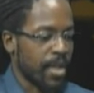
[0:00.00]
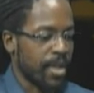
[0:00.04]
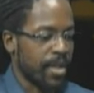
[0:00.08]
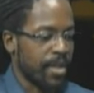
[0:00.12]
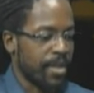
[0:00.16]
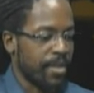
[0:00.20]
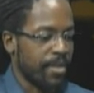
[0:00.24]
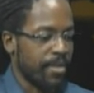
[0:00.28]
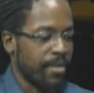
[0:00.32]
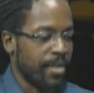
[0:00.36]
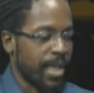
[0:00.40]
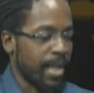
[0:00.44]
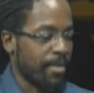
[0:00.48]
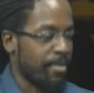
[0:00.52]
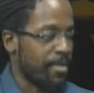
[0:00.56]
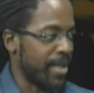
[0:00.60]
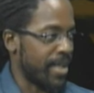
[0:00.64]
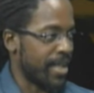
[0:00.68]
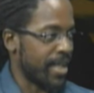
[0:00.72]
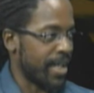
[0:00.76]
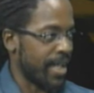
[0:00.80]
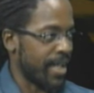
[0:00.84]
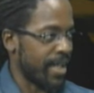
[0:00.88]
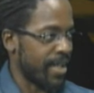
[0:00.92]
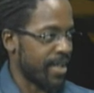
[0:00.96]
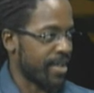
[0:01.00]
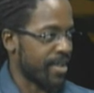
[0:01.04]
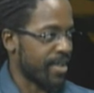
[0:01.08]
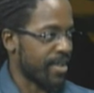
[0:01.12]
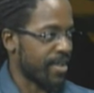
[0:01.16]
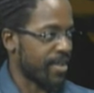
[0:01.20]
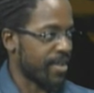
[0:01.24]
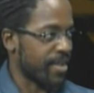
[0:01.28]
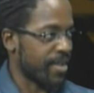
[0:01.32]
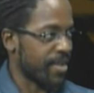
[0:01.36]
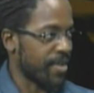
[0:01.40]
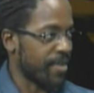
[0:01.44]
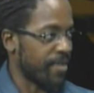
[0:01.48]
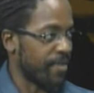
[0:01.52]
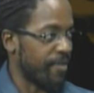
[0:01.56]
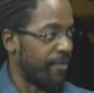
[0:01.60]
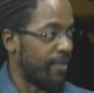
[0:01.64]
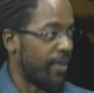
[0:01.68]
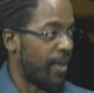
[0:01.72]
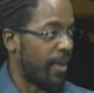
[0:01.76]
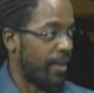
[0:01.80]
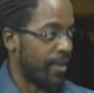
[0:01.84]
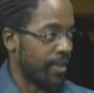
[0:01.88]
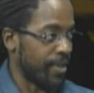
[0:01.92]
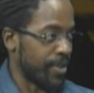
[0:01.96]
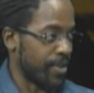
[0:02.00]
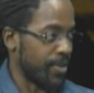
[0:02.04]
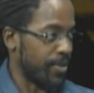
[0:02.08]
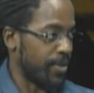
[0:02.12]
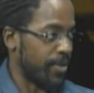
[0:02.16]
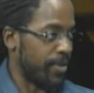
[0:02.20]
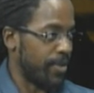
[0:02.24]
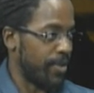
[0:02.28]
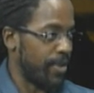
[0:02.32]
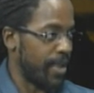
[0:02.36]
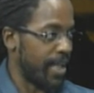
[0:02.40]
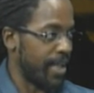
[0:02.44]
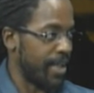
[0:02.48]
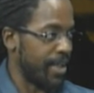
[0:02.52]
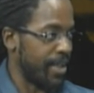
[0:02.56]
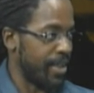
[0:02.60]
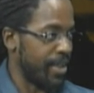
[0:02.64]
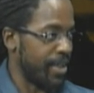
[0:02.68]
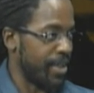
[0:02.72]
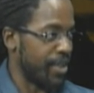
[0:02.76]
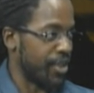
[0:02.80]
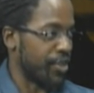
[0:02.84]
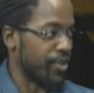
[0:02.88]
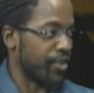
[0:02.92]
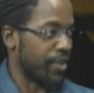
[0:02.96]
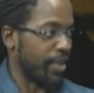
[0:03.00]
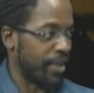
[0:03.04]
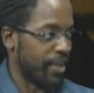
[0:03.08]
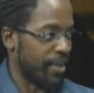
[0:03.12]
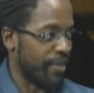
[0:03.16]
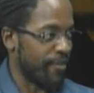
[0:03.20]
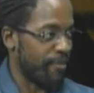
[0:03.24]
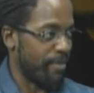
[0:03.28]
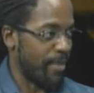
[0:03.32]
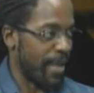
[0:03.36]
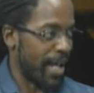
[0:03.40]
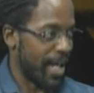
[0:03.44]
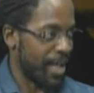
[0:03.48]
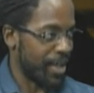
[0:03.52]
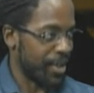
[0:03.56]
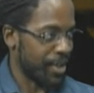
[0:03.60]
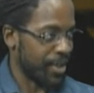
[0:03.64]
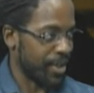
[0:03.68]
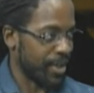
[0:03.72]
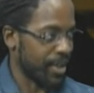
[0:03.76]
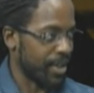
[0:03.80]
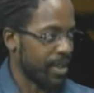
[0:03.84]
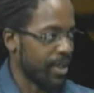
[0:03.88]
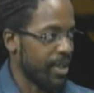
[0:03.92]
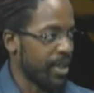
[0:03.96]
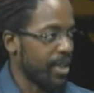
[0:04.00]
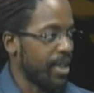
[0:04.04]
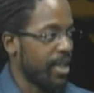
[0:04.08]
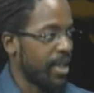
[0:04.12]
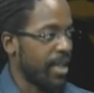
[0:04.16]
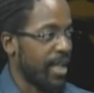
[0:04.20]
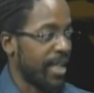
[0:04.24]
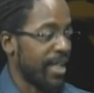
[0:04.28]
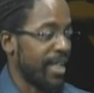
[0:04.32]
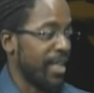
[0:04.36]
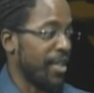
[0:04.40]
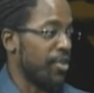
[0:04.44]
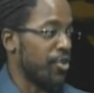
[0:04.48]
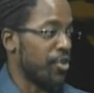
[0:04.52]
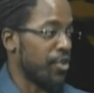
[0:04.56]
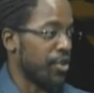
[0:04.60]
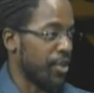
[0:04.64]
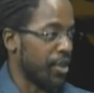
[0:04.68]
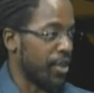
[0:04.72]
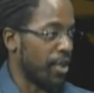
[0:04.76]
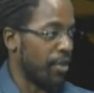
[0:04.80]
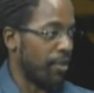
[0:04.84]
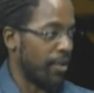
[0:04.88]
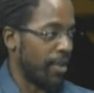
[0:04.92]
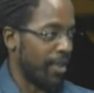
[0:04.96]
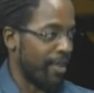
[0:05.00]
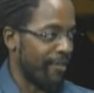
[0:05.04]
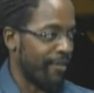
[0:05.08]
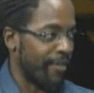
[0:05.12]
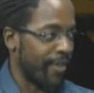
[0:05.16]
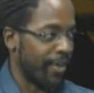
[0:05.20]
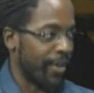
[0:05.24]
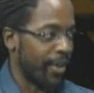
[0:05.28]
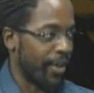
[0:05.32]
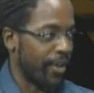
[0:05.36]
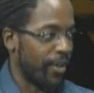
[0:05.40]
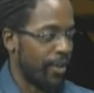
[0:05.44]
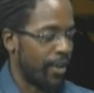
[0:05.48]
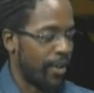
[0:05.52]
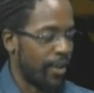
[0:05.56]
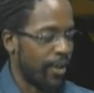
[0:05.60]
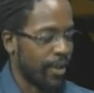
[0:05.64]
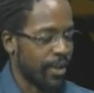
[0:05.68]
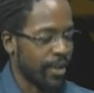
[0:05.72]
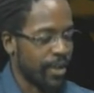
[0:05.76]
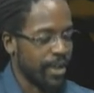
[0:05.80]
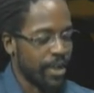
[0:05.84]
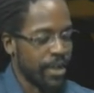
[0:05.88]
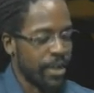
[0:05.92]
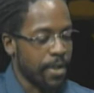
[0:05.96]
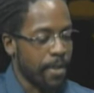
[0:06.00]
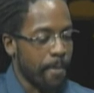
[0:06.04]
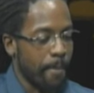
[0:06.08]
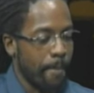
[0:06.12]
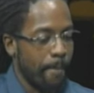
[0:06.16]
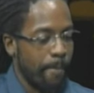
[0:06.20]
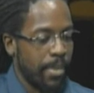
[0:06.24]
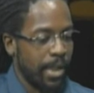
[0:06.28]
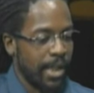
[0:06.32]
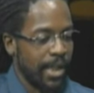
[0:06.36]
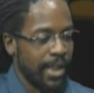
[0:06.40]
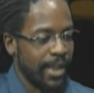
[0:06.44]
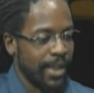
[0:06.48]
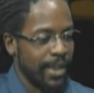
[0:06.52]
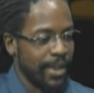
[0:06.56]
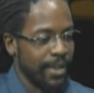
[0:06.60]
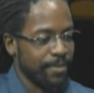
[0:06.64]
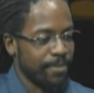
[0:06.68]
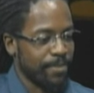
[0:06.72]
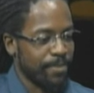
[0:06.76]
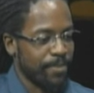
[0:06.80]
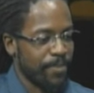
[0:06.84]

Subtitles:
They possess volatile and destructive magic, and they usually don't live very long, but